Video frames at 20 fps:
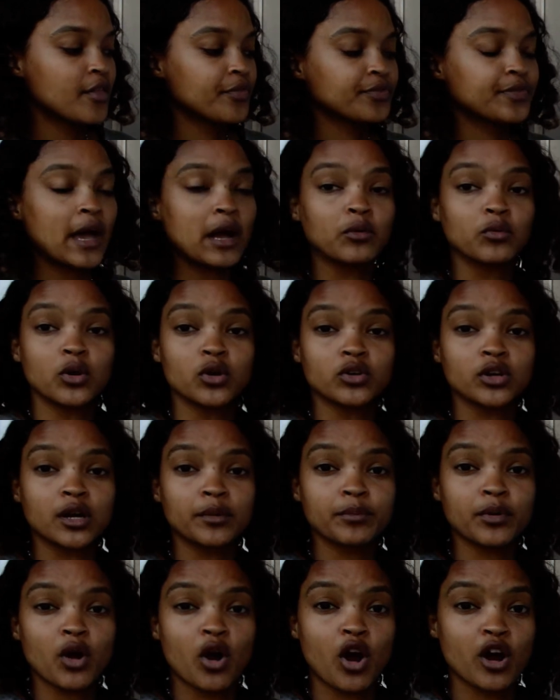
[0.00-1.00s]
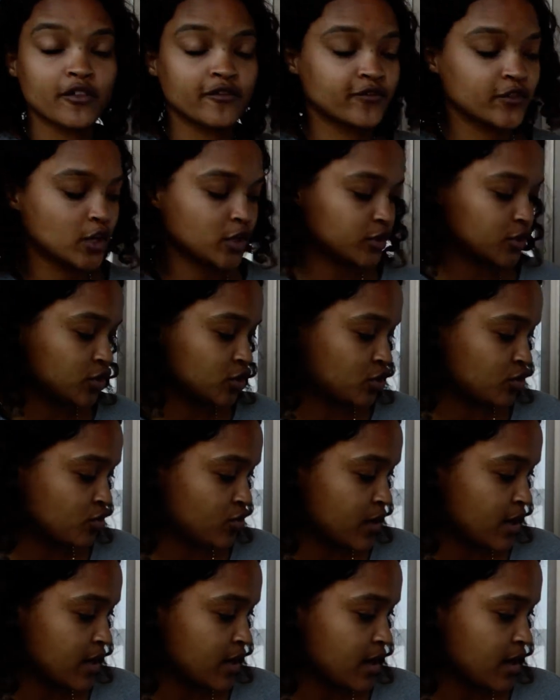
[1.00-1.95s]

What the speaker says: that woke up our first two